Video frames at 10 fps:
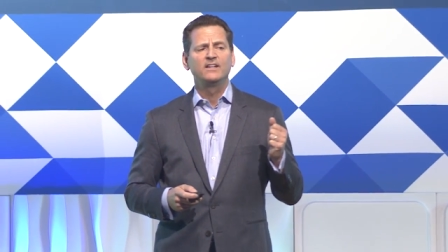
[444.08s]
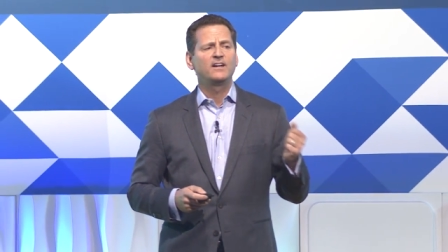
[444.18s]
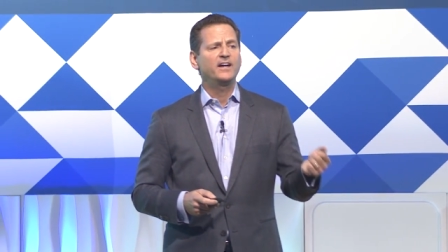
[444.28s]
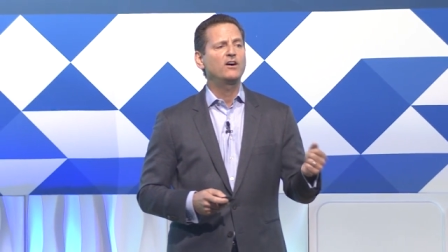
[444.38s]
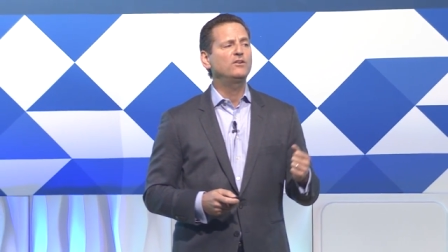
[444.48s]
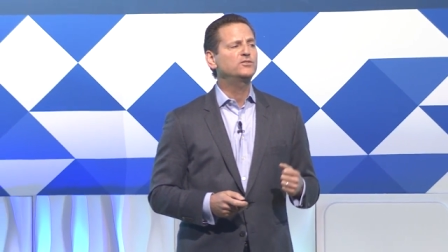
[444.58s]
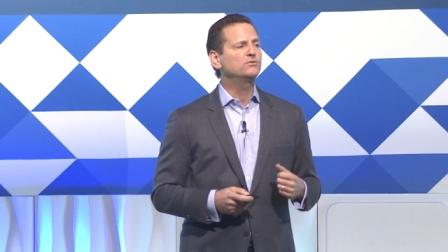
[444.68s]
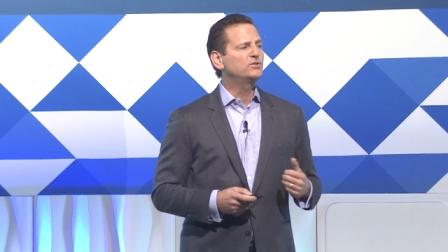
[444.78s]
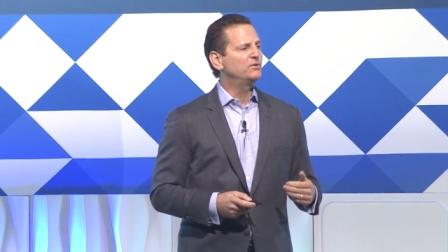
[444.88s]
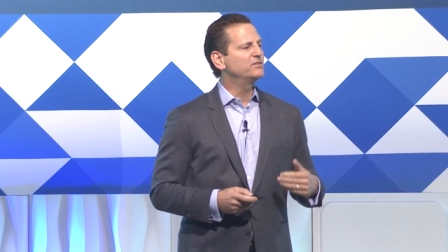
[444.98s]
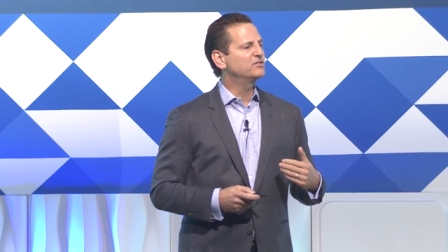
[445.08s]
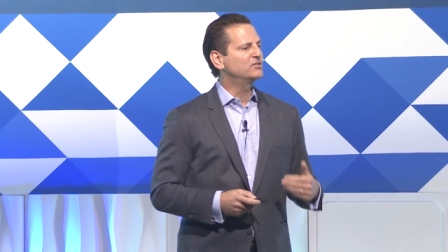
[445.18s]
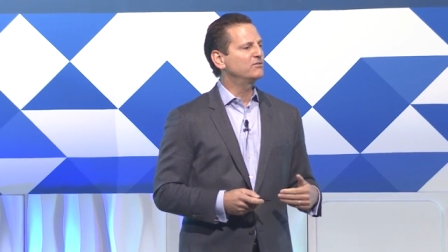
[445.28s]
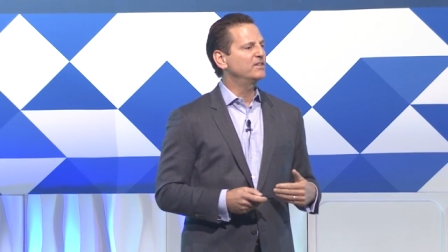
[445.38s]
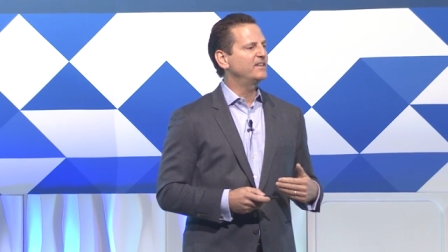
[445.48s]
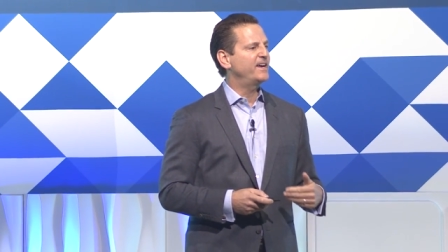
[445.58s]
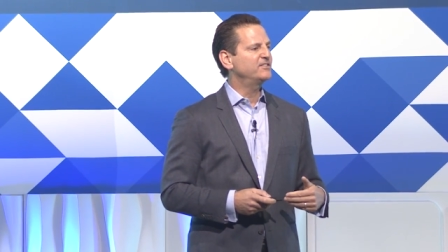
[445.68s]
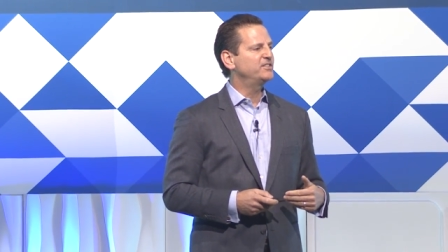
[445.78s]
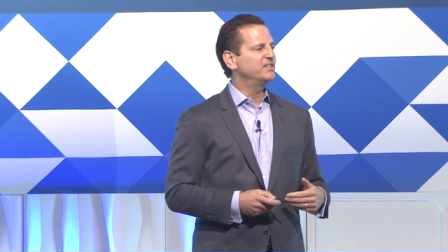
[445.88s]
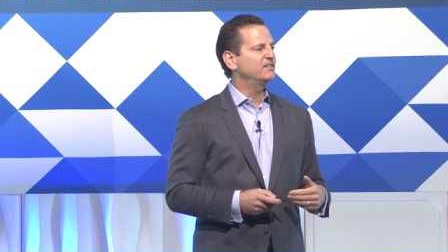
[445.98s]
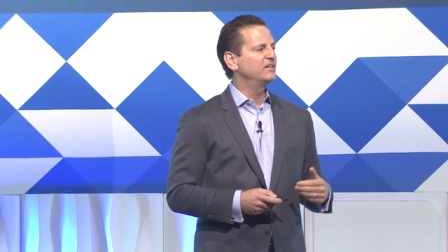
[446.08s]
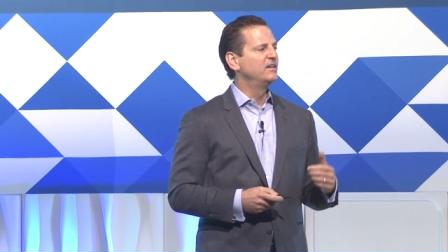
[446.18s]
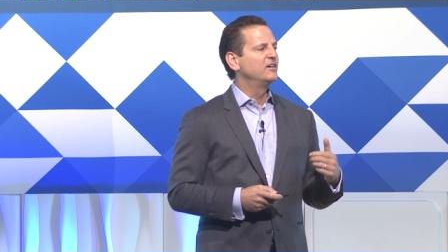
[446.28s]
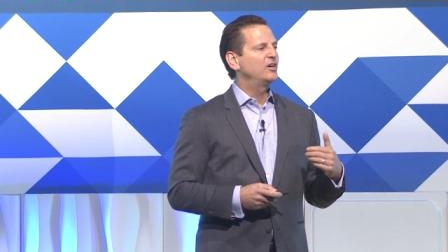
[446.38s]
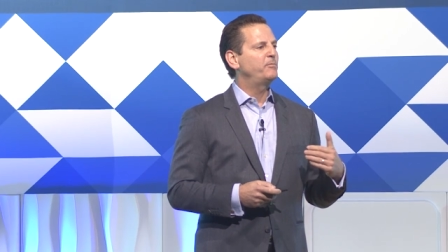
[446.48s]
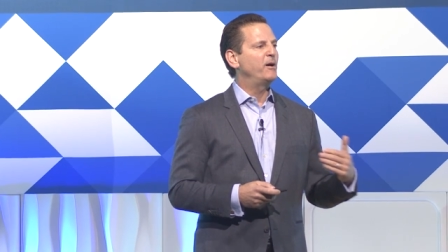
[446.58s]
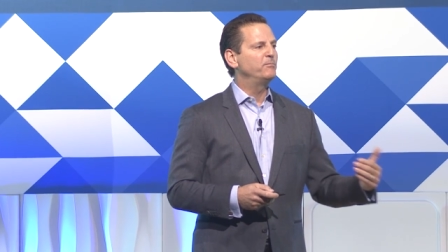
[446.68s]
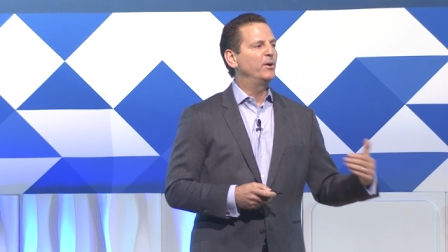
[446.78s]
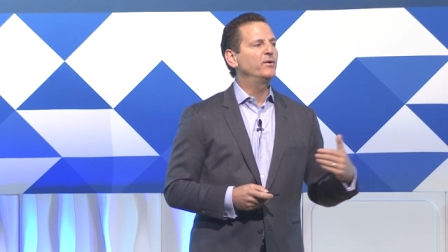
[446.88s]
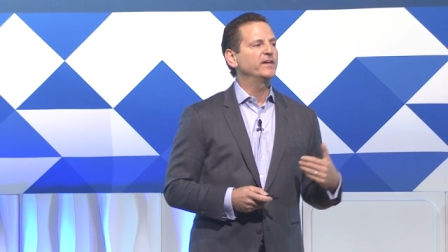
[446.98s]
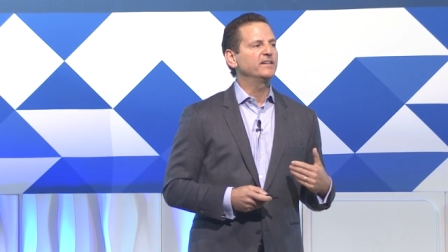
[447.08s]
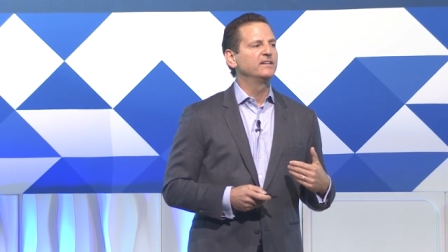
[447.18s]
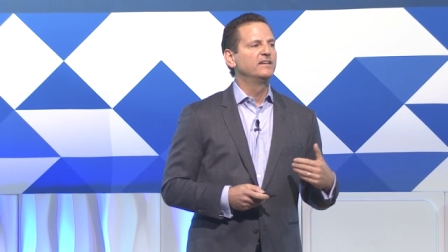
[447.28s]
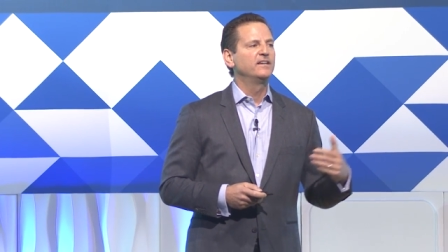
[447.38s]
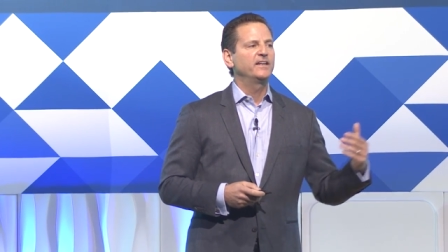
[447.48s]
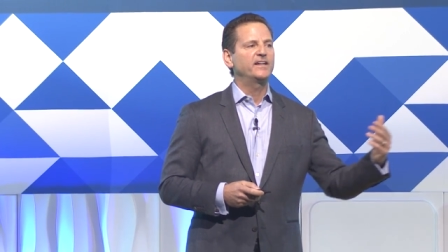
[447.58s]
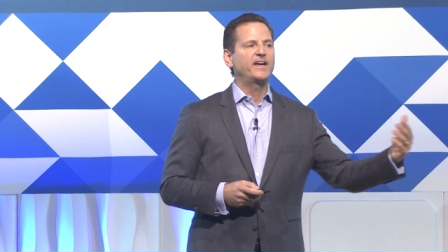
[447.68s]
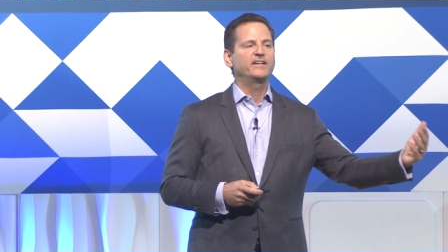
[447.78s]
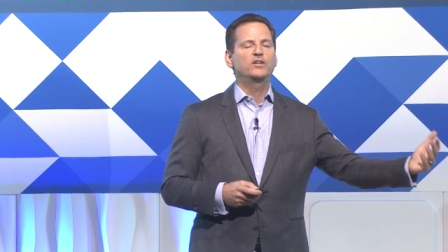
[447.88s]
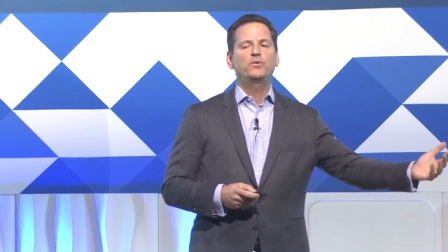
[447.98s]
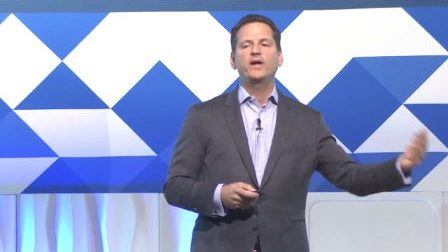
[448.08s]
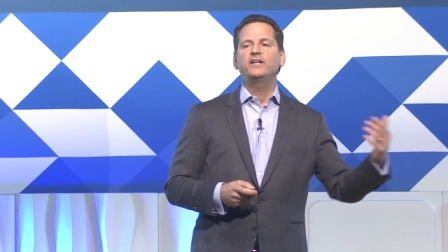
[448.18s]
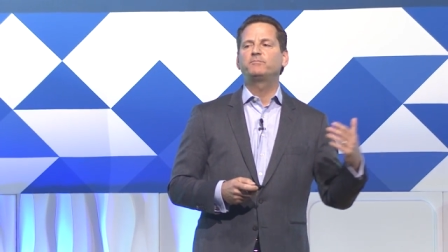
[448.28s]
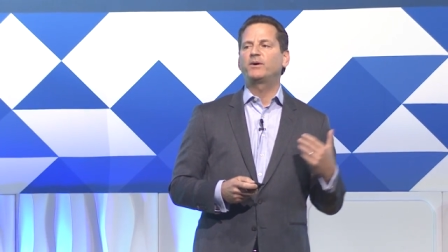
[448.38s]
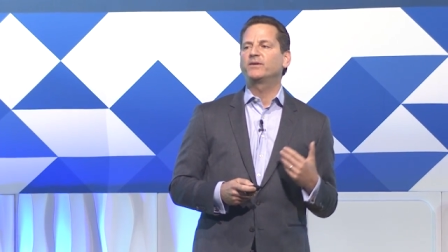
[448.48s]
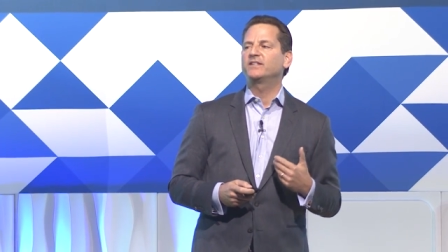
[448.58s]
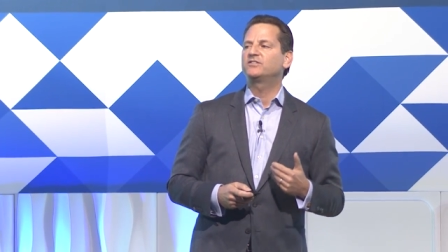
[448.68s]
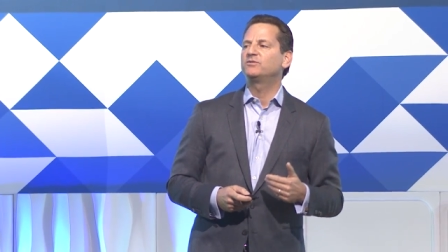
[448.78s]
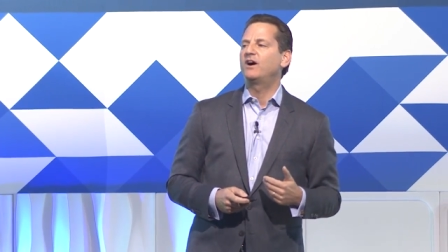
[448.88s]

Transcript: I also told the story last year about Boeing, and I equated Boeing to